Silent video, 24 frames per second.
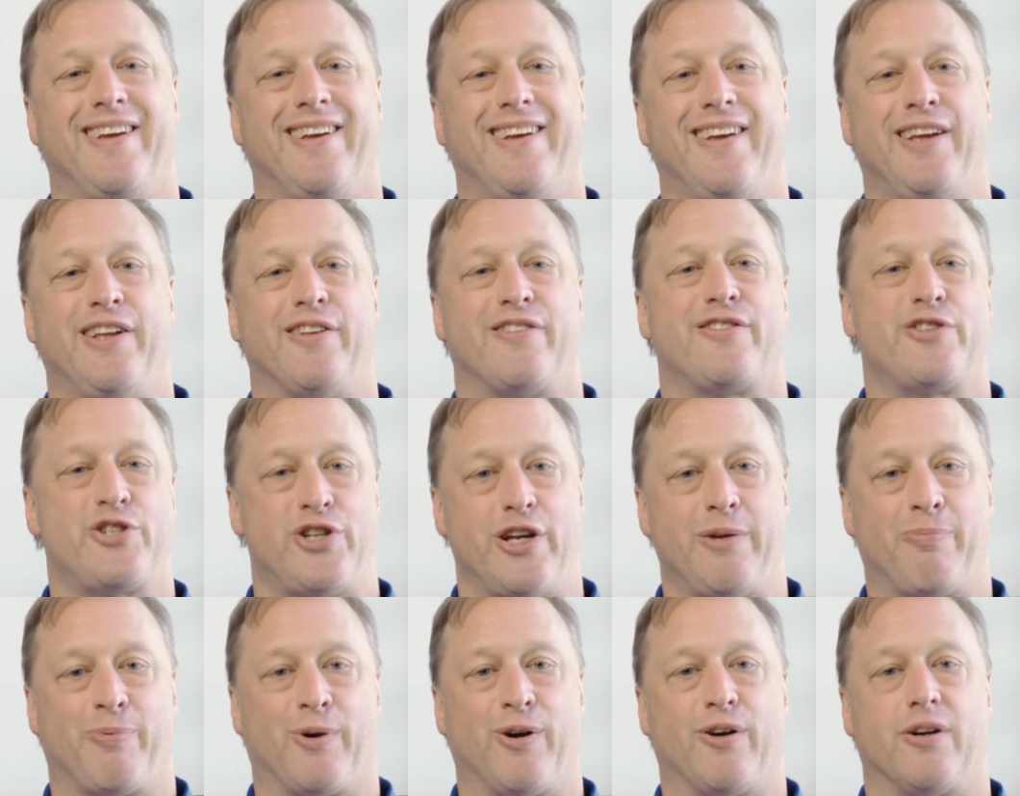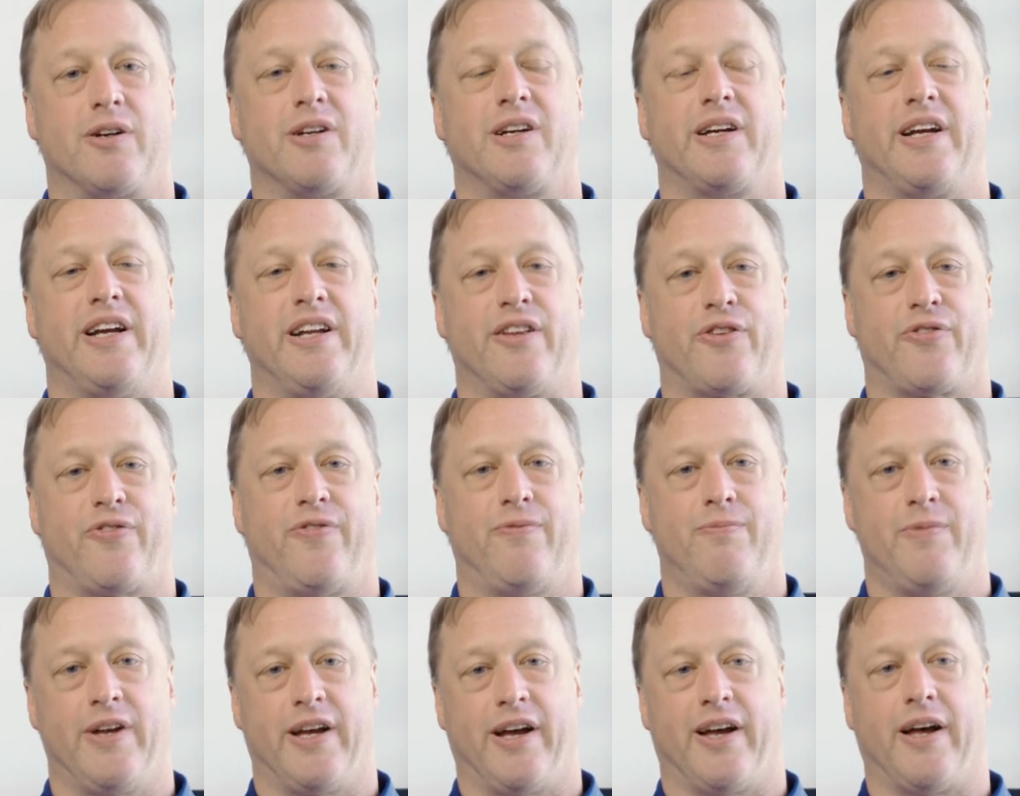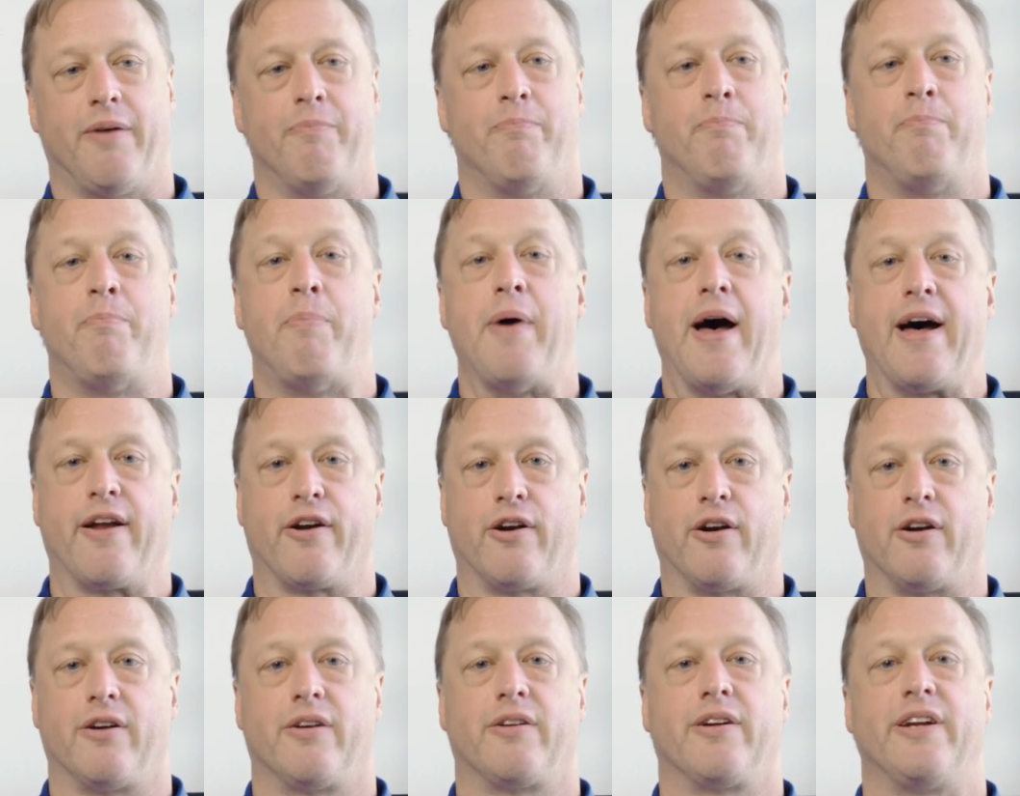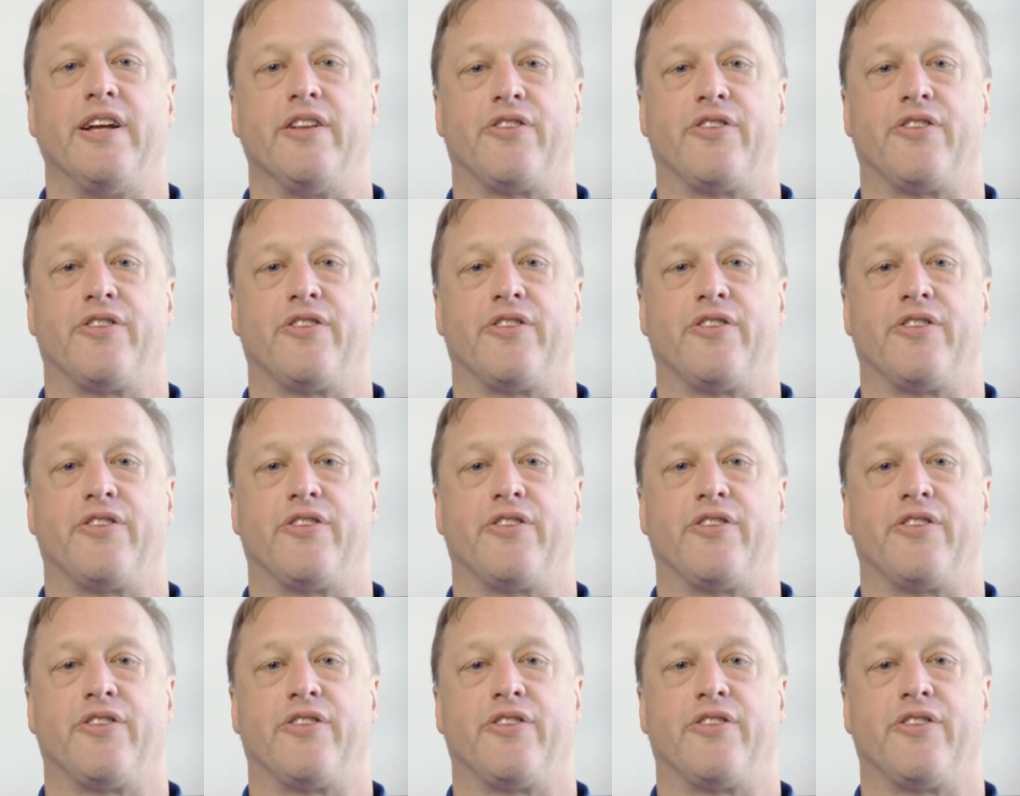it's cheaper, it's better,